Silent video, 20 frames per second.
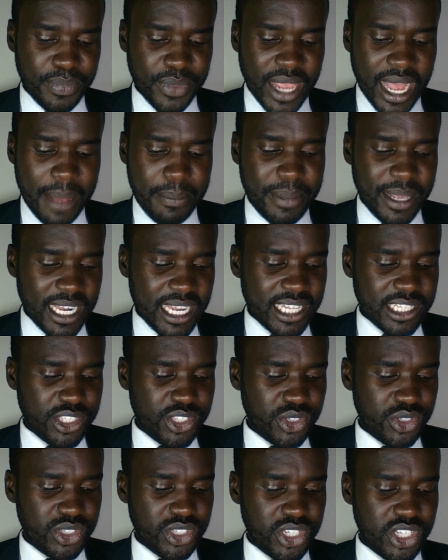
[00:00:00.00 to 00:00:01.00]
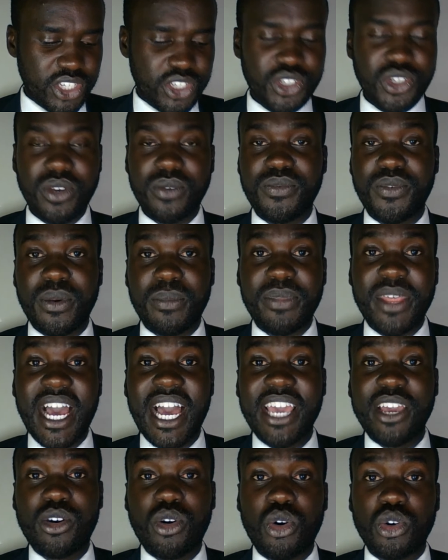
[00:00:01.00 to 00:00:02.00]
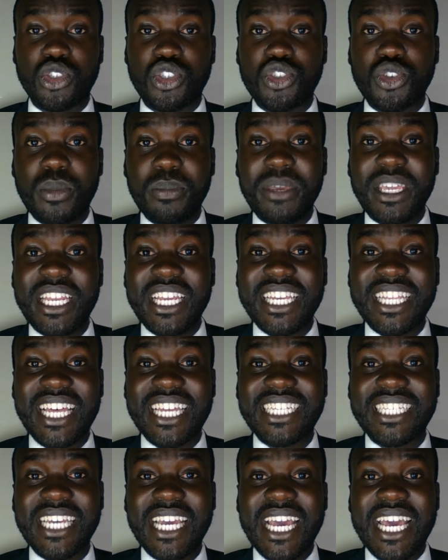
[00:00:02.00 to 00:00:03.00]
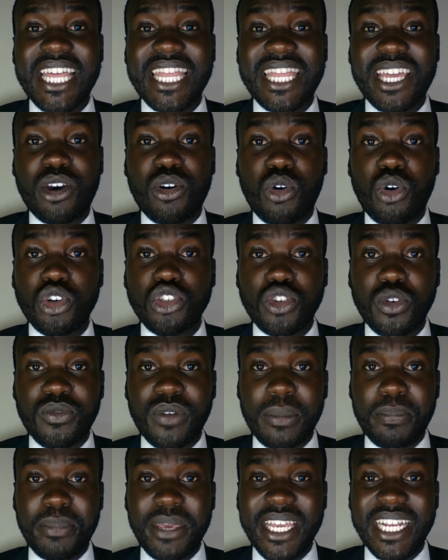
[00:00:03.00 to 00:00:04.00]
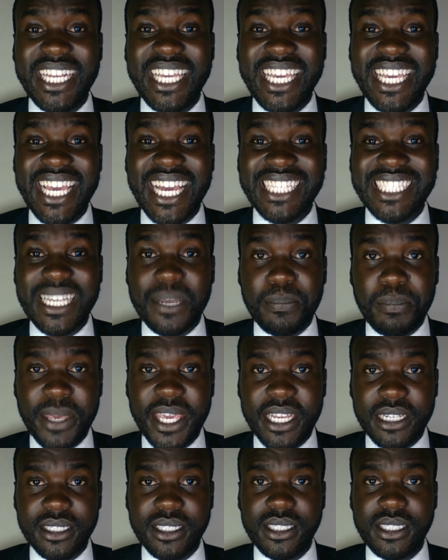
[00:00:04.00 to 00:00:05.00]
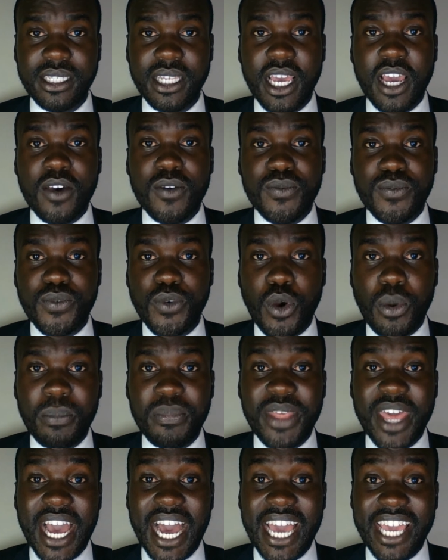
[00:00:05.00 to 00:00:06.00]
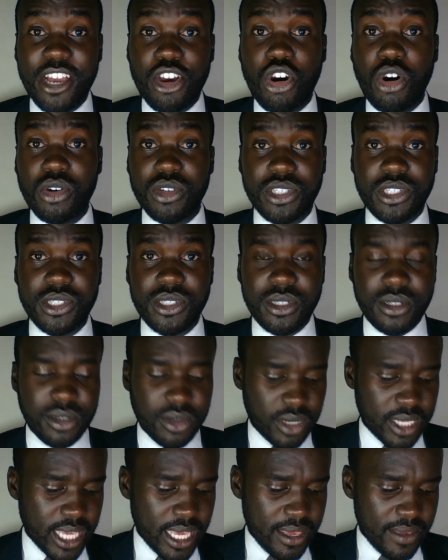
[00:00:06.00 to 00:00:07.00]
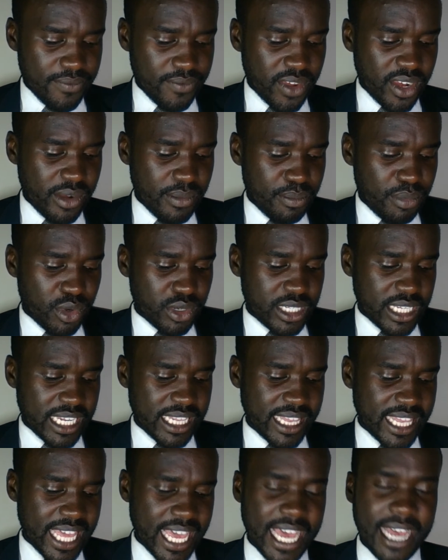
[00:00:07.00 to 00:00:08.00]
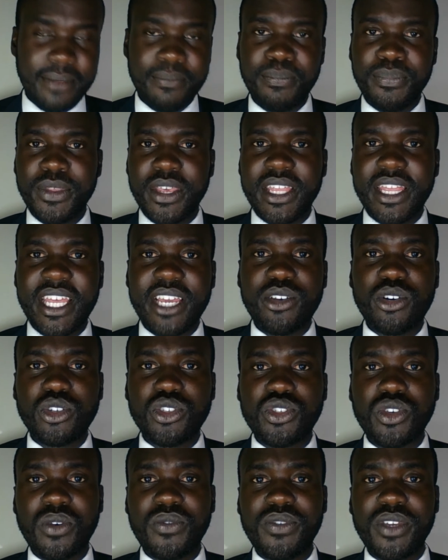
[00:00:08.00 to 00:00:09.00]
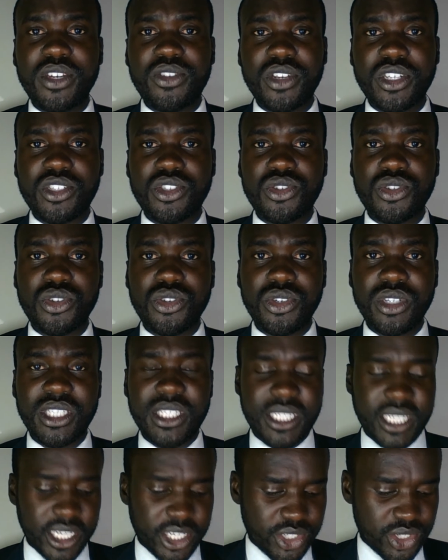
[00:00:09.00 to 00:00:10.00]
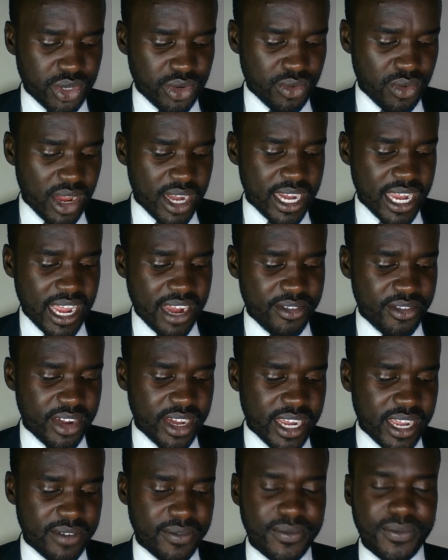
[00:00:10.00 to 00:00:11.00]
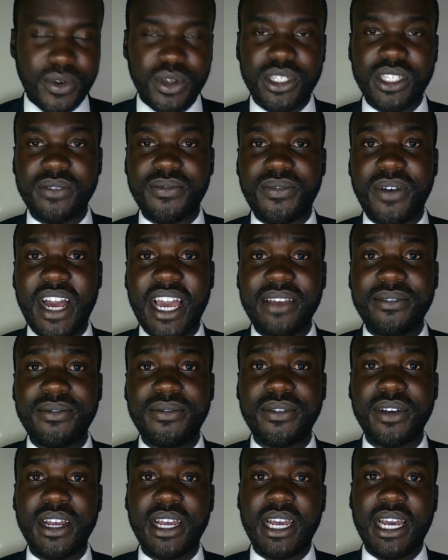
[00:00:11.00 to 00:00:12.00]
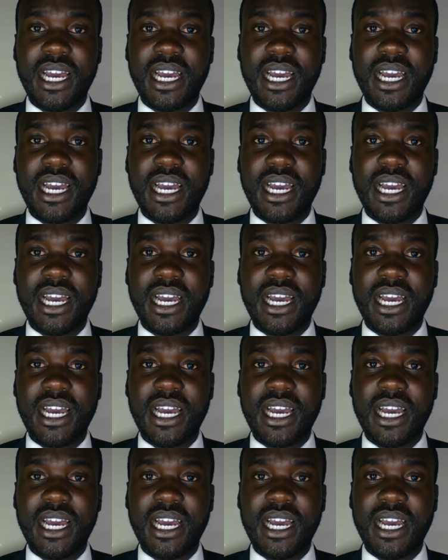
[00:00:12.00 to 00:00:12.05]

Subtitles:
appellant jurisdiction from the High Court. So meaning that the Court of Appeal hears appeals from the High Court. Okay, very important there. Then also of interest to you is Section 145,